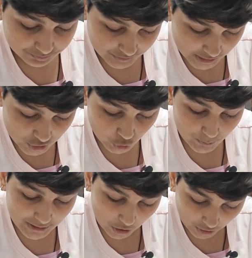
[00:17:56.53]
They
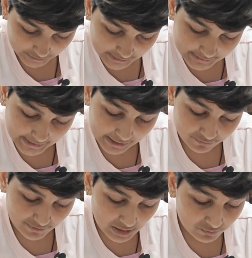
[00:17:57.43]
should be honest
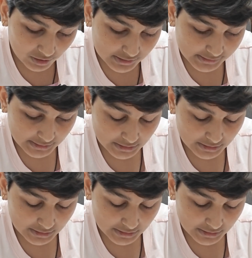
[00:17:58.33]
and well versed